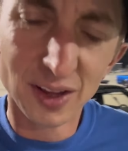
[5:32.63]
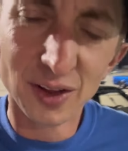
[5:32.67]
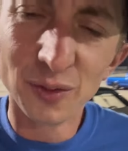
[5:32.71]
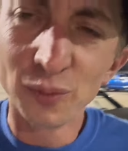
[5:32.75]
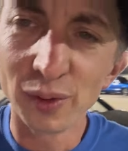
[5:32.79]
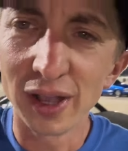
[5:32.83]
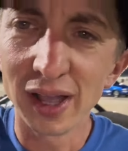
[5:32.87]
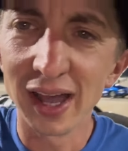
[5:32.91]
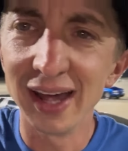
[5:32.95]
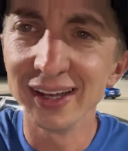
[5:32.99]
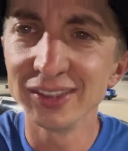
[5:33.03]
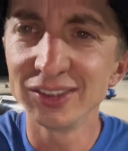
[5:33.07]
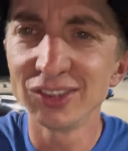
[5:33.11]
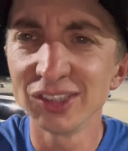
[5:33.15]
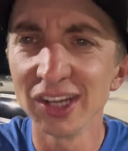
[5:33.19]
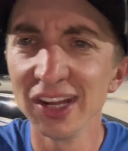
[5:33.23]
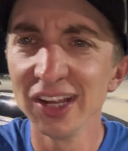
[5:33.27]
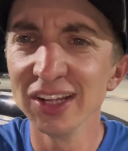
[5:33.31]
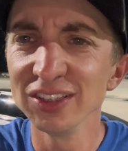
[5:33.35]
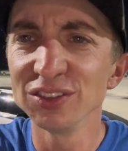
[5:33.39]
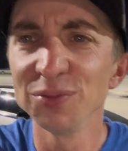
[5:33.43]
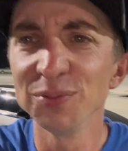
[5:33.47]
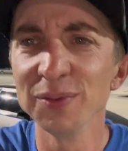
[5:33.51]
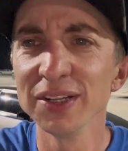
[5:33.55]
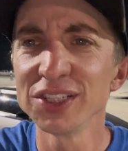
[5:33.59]
We got a
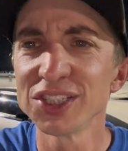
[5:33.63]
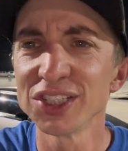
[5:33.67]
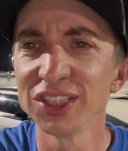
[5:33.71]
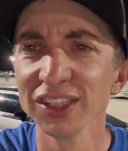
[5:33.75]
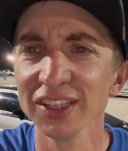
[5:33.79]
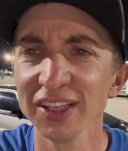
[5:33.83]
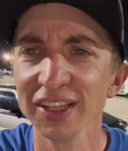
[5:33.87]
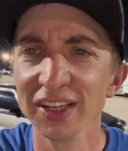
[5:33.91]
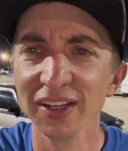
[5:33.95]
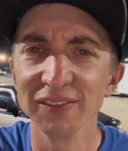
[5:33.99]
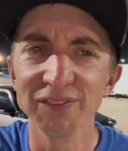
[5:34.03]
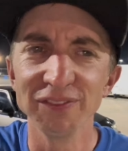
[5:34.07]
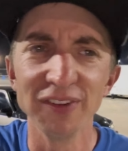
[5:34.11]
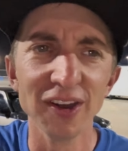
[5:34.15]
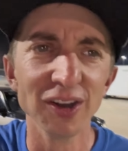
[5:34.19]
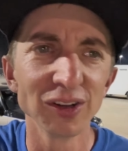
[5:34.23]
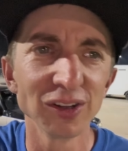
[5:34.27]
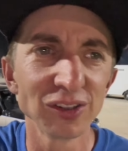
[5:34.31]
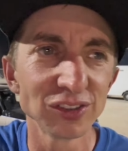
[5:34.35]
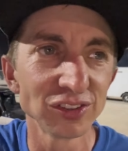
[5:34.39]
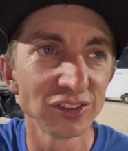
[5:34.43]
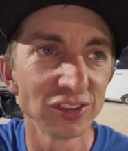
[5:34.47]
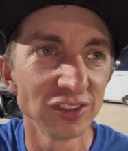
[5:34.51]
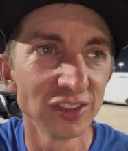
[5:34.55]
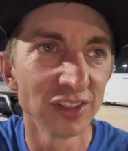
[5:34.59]
transmission leak,
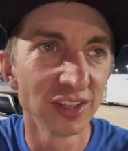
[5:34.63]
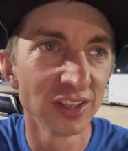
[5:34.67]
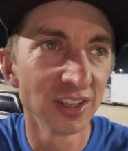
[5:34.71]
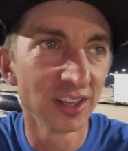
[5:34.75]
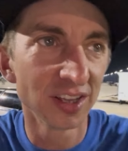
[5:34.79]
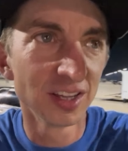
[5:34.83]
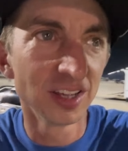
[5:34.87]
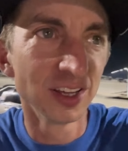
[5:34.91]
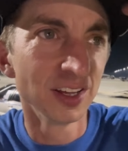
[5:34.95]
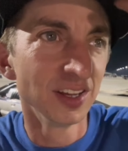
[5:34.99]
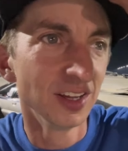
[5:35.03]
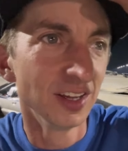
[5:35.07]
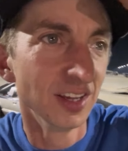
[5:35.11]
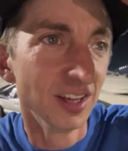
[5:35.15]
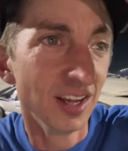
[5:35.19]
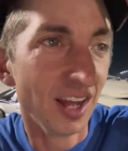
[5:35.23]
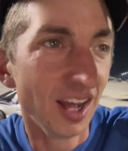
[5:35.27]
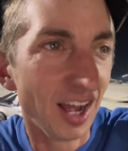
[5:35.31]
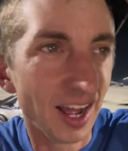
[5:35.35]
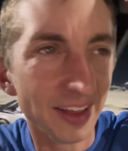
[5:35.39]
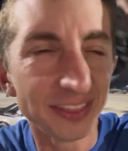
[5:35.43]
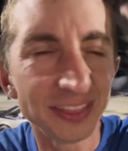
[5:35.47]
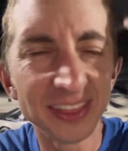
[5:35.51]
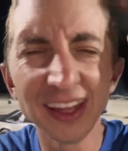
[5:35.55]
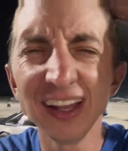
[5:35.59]
folks.
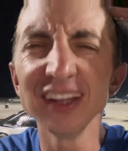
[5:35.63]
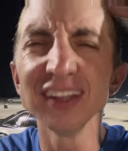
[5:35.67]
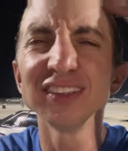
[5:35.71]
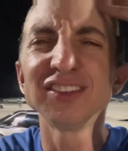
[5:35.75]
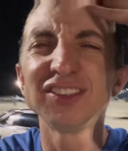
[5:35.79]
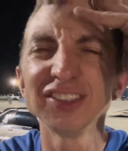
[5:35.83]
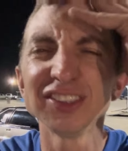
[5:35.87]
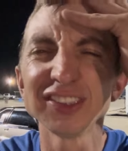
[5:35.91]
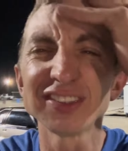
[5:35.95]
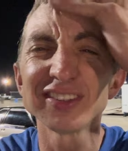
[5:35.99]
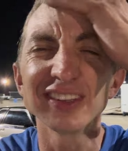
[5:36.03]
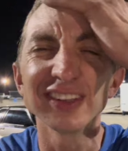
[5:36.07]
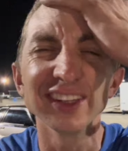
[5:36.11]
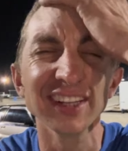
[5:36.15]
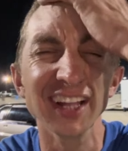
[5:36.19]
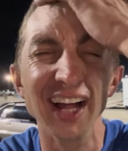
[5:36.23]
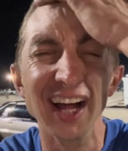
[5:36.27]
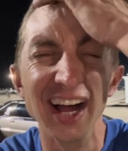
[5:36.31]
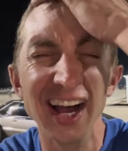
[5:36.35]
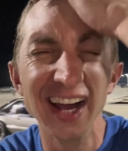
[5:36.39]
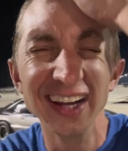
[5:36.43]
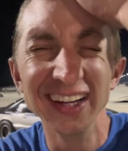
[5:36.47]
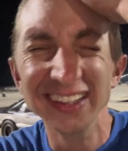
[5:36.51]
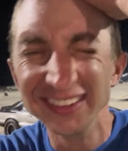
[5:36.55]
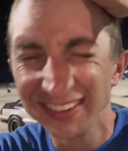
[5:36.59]
I think it's just the
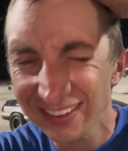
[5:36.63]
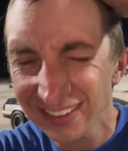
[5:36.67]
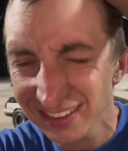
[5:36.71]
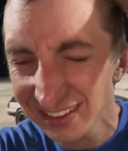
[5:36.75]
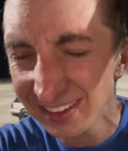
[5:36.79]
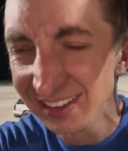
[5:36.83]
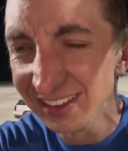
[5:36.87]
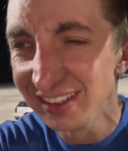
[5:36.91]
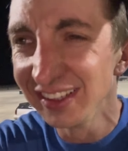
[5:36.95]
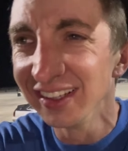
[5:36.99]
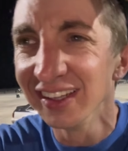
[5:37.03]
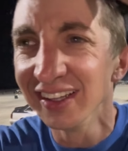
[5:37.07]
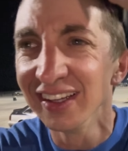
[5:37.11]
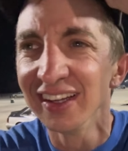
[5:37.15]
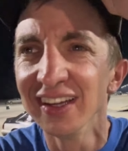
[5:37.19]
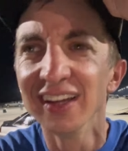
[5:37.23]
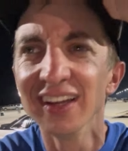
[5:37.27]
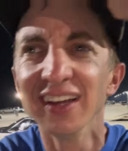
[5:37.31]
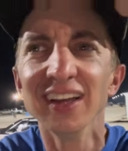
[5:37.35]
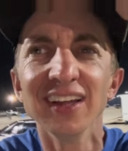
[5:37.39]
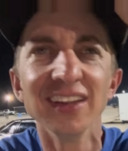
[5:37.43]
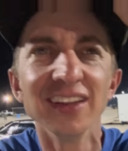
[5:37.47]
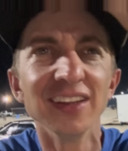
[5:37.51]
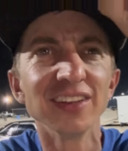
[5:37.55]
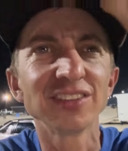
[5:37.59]
lines.
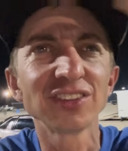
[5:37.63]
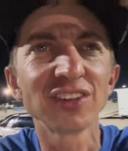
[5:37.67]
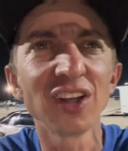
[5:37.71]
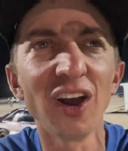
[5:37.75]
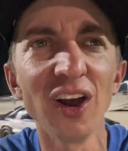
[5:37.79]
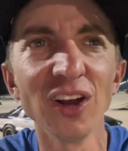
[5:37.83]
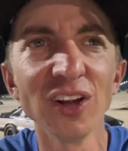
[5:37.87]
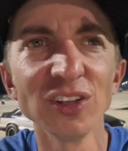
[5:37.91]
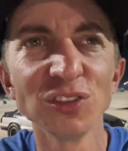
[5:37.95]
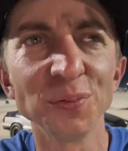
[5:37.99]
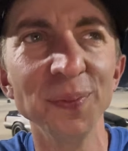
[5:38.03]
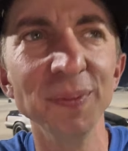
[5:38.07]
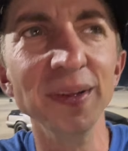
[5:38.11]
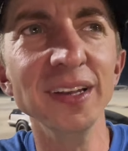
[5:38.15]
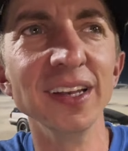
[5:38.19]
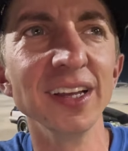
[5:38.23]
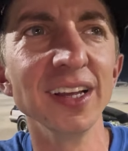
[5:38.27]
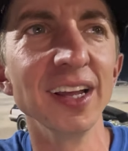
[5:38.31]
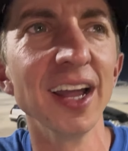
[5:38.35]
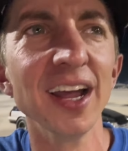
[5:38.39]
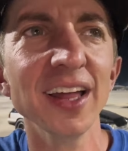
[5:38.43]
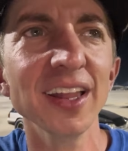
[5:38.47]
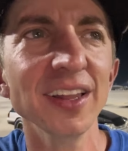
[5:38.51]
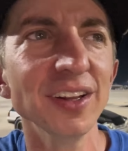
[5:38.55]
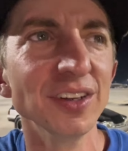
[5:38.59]
This car's been
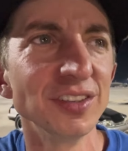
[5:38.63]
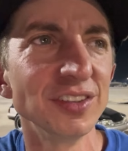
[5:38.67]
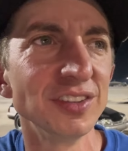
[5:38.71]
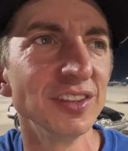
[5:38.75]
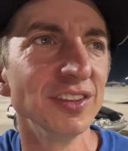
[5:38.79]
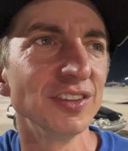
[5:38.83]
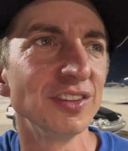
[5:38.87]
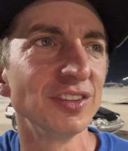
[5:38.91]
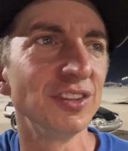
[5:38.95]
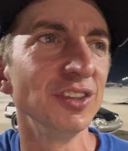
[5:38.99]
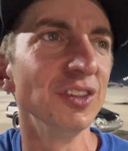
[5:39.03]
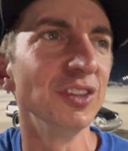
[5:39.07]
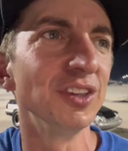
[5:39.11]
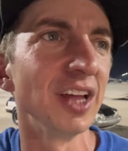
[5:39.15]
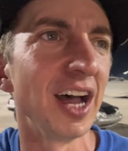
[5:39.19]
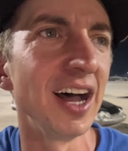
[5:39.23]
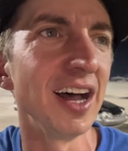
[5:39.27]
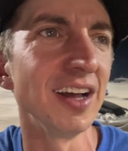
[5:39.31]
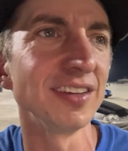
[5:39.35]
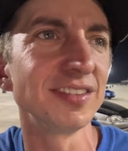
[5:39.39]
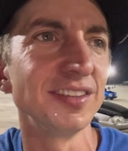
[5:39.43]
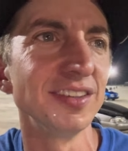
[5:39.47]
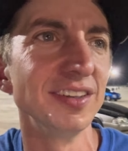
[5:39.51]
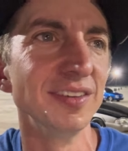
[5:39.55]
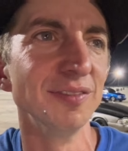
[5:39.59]
together since
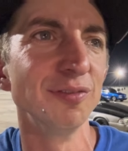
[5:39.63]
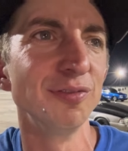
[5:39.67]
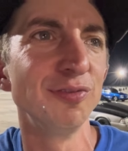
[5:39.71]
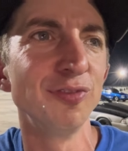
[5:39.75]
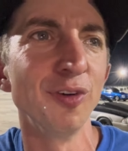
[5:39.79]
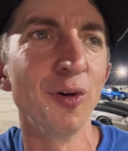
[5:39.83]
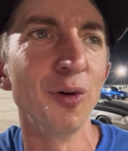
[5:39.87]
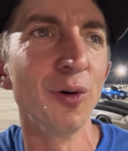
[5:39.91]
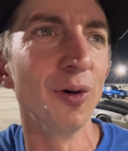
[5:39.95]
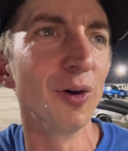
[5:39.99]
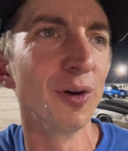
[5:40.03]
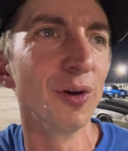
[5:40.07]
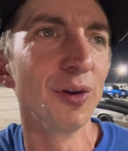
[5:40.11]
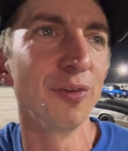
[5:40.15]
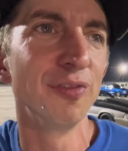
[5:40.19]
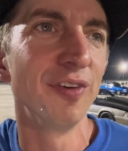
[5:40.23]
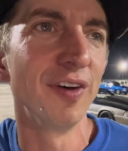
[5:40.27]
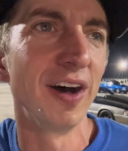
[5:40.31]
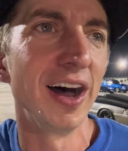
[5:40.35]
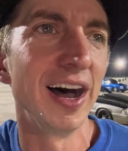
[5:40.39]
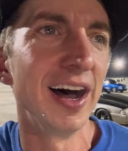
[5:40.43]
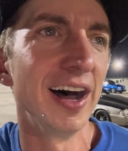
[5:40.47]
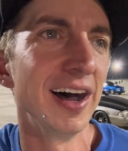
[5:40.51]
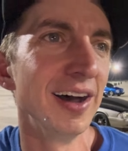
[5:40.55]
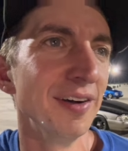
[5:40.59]
2004 or
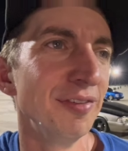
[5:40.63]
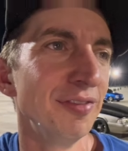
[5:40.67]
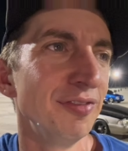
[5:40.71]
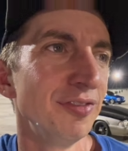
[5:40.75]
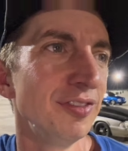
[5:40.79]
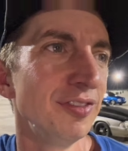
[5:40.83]
5.